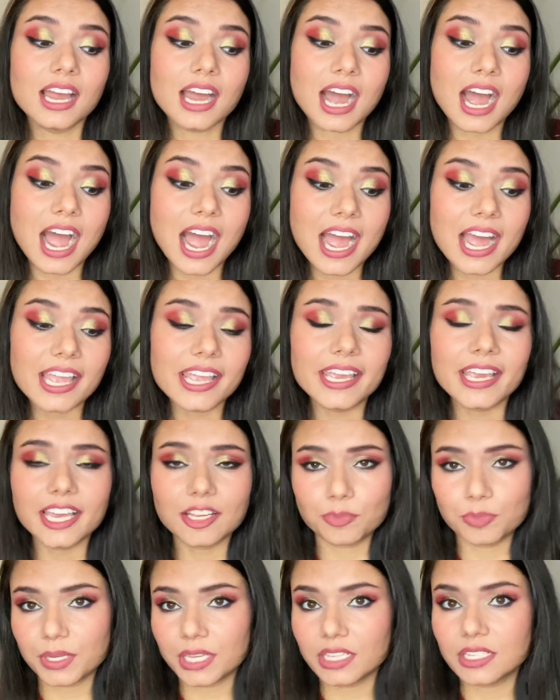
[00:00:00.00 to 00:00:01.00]
I
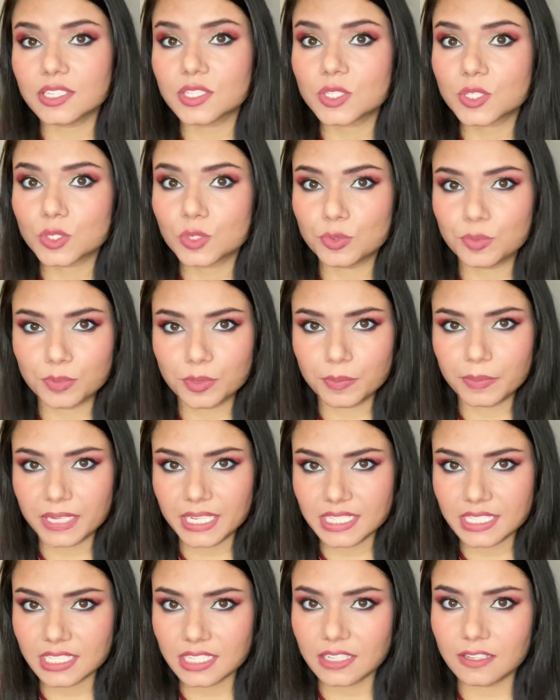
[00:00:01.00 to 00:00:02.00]
had been super
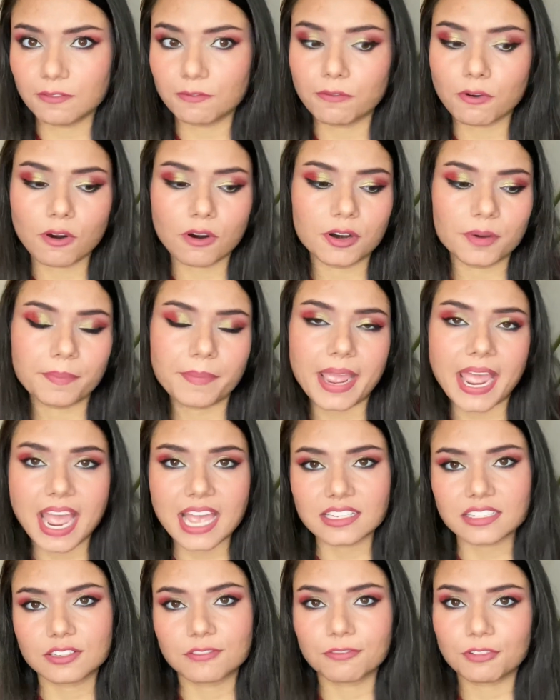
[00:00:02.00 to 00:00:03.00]
busy for
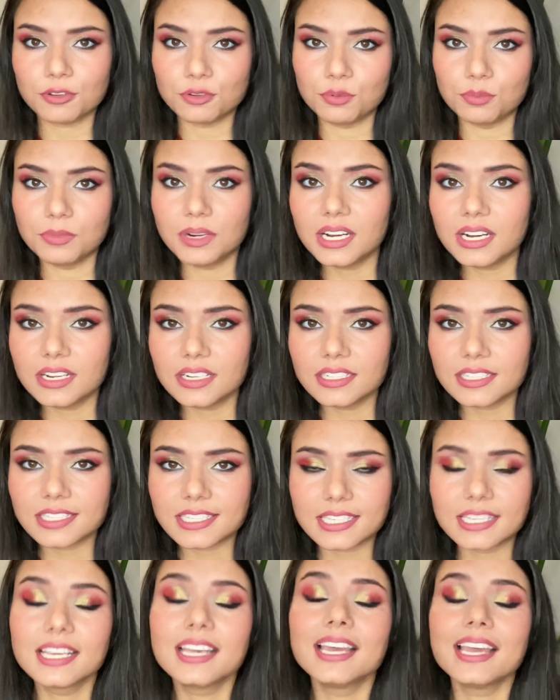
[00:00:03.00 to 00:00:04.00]
past few
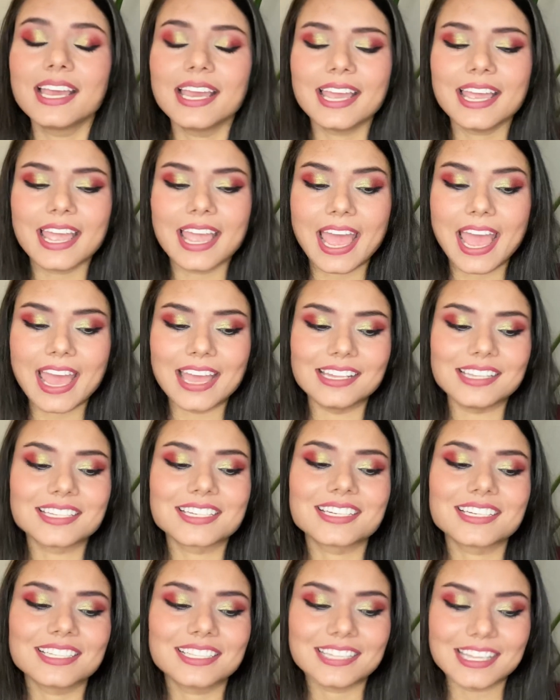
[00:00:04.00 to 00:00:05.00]
months, and
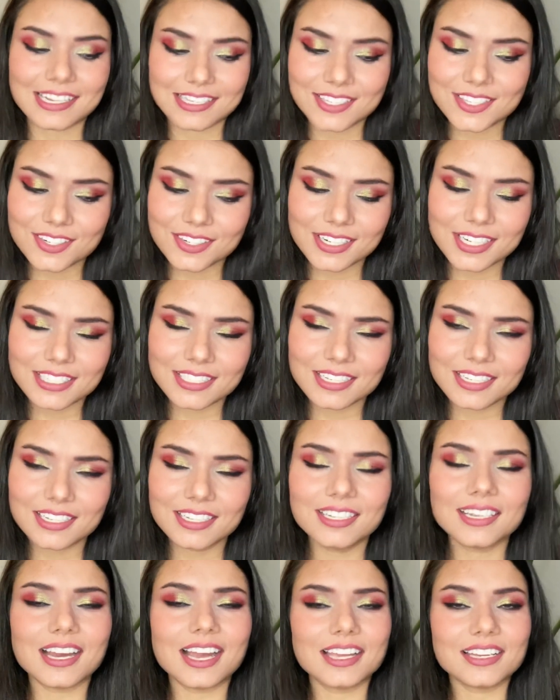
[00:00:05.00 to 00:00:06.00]
that's the
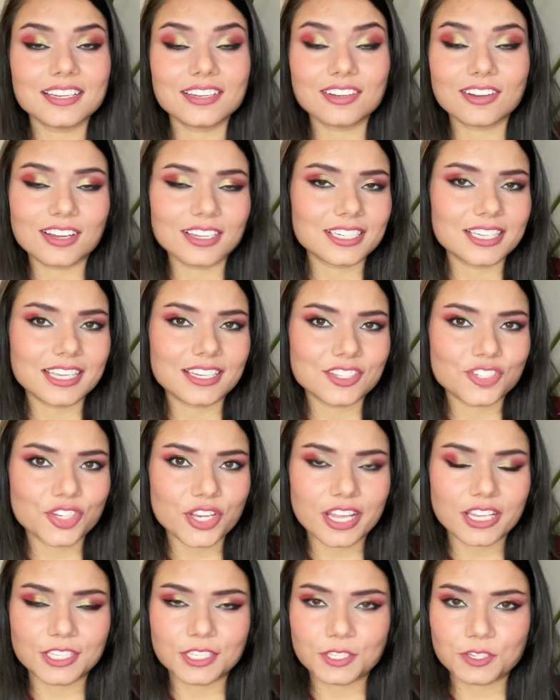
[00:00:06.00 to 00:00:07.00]
reason I did not get a
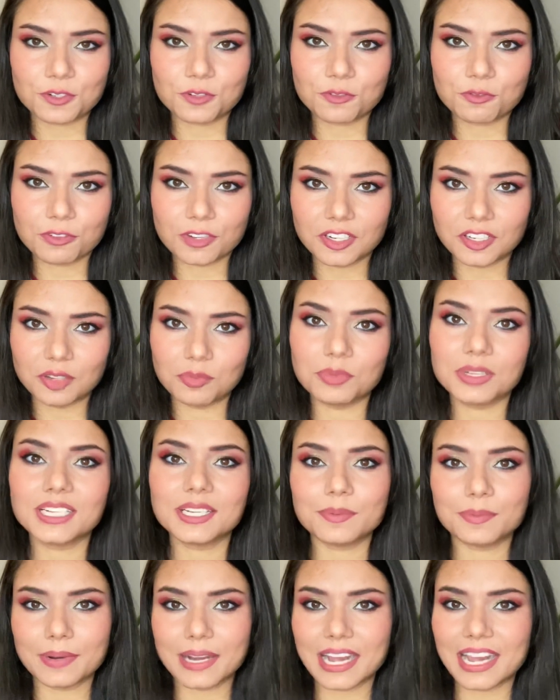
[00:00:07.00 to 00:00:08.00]
chance to film
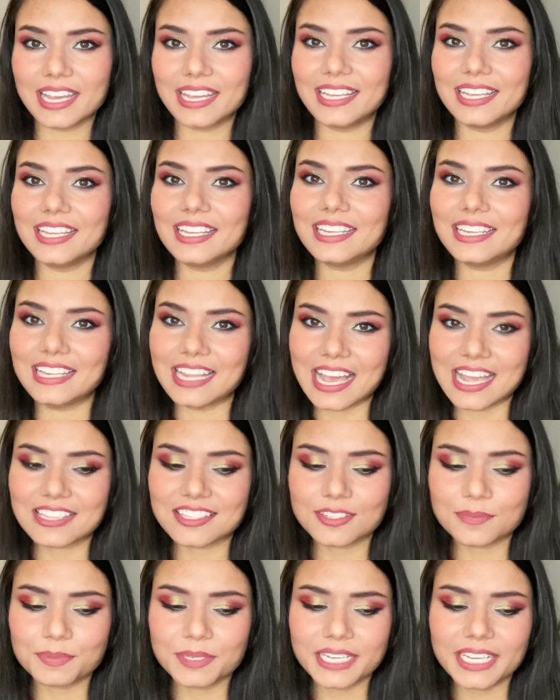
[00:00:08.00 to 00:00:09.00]
my
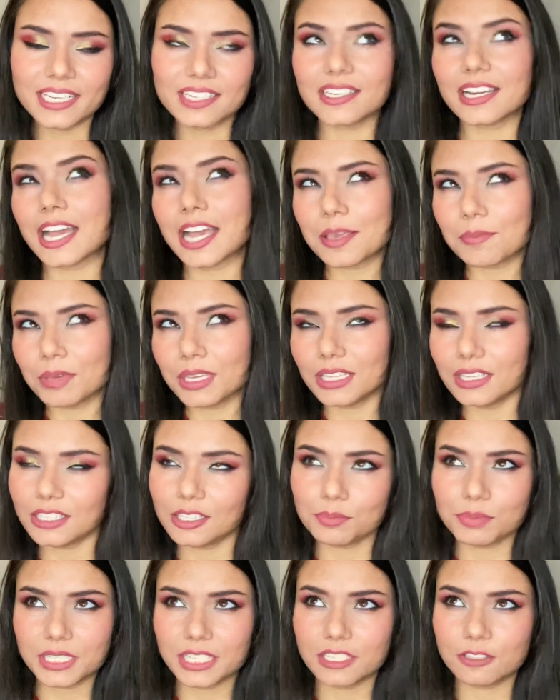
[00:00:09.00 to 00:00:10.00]
last update. I mean
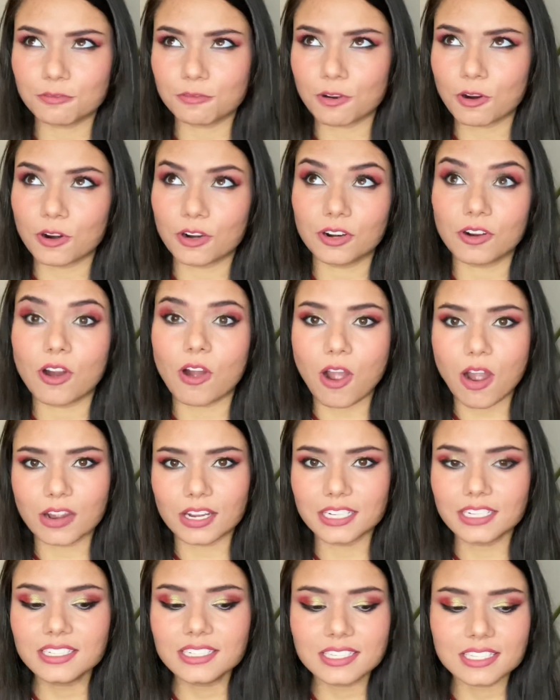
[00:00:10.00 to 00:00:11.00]
the update for
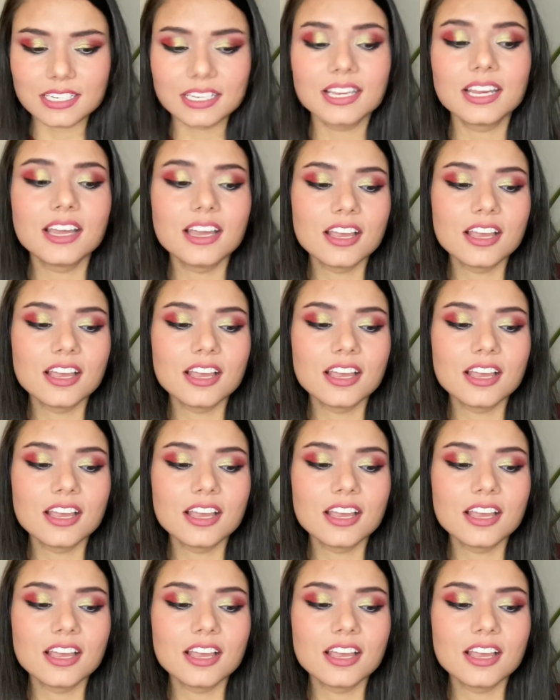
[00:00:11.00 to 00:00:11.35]
August.